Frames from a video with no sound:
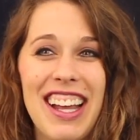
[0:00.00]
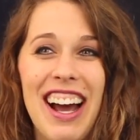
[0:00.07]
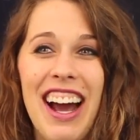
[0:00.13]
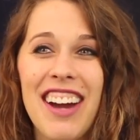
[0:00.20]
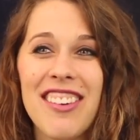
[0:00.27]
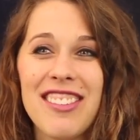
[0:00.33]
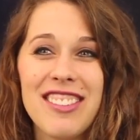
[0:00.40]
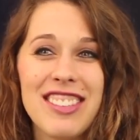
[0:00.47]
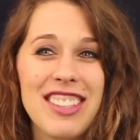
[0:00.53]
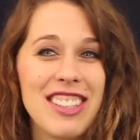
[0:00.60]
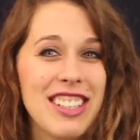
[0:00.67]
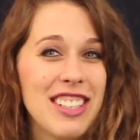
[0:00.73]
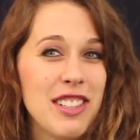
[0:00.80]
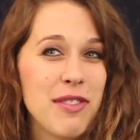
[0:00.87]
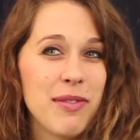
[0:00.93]
I
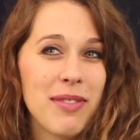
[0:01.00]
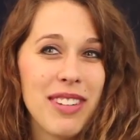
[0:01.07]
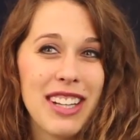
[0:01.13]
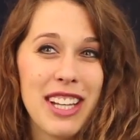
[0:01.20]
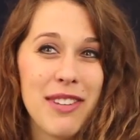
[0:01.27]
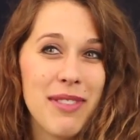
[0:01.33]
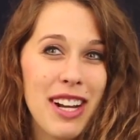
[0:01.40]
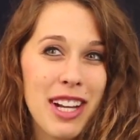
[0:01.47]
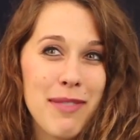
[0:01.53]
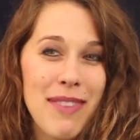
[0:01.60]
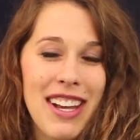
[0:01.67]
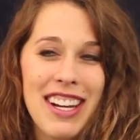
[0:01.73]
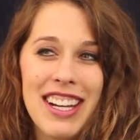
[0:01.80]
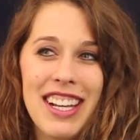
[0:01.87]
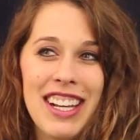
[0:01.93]
don't really
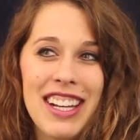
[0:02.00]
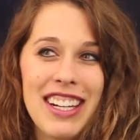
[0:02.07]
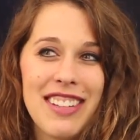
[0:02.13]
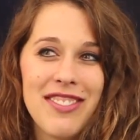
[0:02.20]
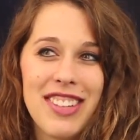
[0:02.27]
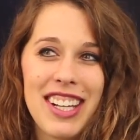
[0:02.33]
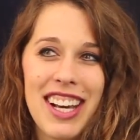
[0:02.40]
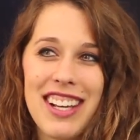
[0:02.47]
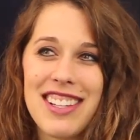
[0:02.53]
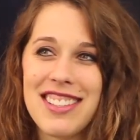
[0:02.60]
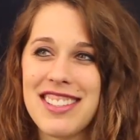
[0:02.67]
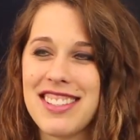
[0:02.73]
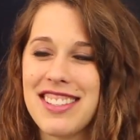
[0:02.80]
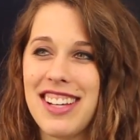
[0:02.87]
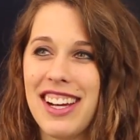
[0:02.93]
recommend it
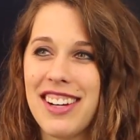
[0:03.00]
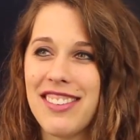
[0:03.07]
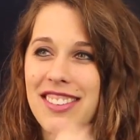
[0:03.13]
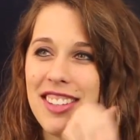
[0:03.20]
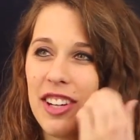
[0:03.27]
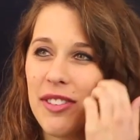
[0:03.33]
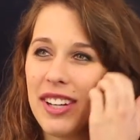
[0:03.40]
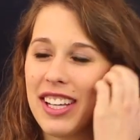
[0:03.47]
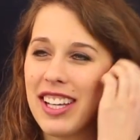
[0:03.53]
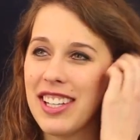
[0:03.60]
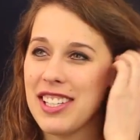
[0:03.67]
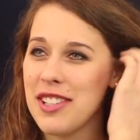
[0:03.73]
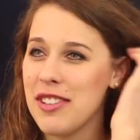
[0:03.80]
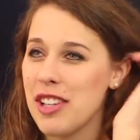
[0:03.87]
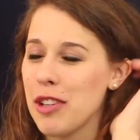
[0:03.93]
because I don't know what it
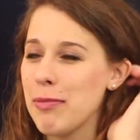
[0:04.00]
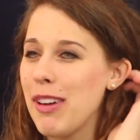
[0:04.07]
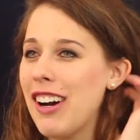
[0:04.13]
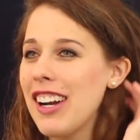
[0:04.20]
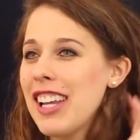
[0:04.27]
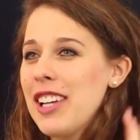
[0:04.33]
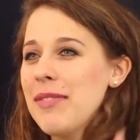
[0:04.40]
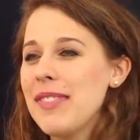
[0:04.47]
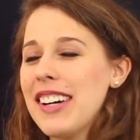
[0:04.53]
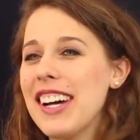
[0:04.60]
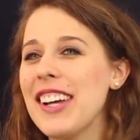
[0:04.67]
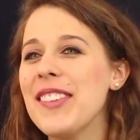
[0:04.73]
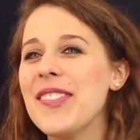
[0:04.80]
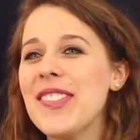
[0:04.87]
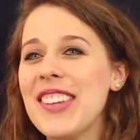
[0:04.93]
can do to your body,
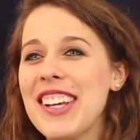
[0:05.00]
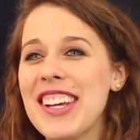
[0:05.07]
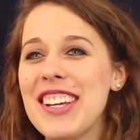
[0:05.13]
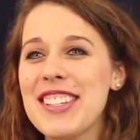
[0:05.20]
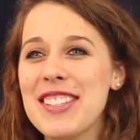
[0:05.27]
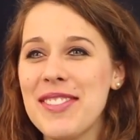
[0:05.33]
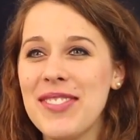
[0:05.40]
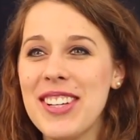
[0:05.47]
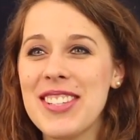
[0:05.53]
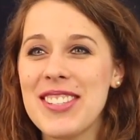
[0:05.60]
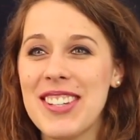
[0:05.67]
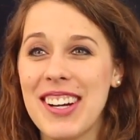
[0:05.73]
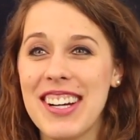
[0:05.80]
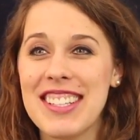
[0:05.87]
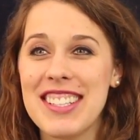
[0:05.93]
but some
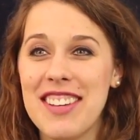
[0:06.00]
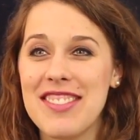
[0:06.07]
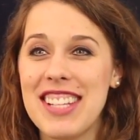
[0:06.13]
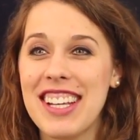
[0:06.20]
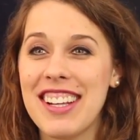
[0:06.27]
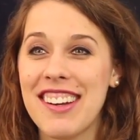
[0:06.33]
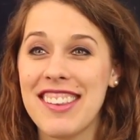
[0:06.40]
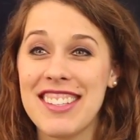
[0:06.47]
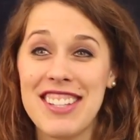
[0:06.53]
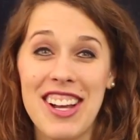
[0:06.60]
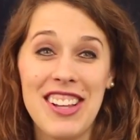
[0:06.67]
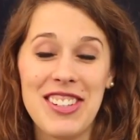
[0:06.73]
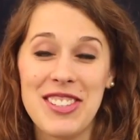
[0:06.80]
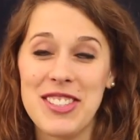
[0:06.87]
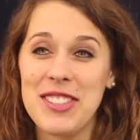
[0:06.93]
missionaries have taken on the
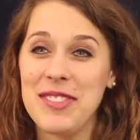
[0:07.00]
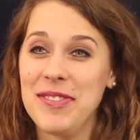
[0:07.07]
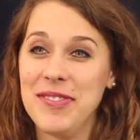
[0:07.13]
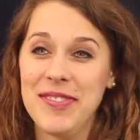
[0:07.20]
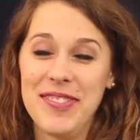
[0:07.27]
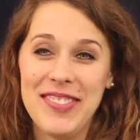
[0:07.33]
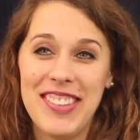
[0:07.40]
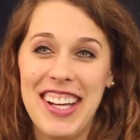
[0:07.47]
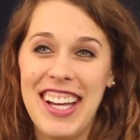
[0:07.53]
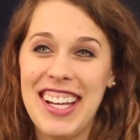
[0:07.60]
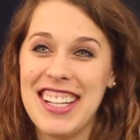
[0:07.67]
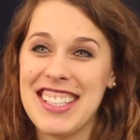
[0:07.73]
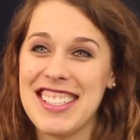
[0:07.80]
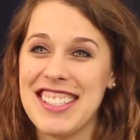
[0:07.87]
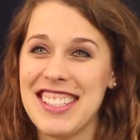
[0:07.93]
challenge,
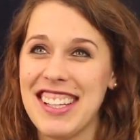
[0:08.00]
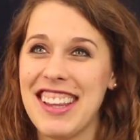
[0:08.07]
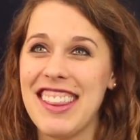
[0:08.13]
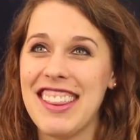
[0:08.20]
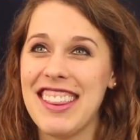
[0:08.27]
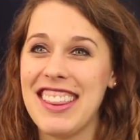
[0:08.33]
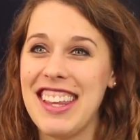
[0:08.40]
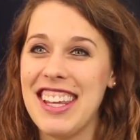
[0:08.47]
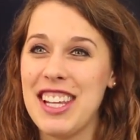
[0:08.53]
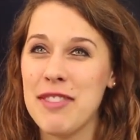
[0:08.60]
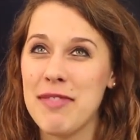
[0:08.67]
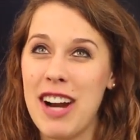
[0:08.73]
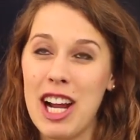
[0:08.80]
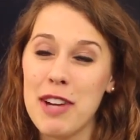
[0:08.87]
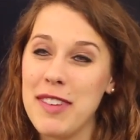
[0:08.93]
and they
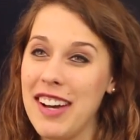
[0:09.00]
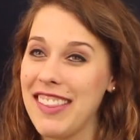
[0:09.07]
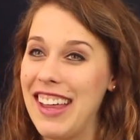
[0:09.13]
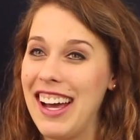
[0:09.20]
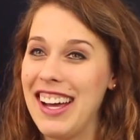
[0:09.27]
can brag about